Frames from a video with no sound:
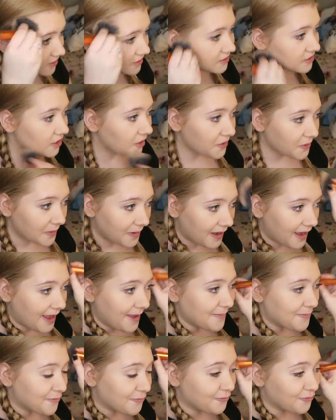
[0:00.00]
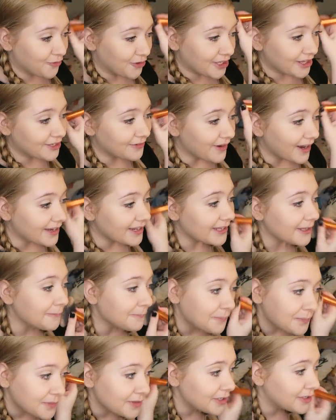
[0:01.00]
So I'm really ready
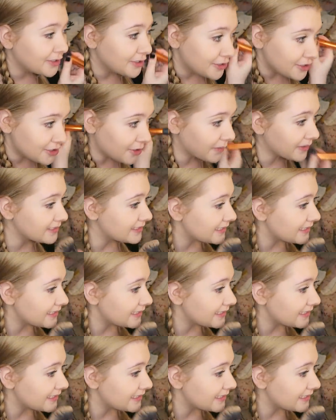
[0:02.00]
so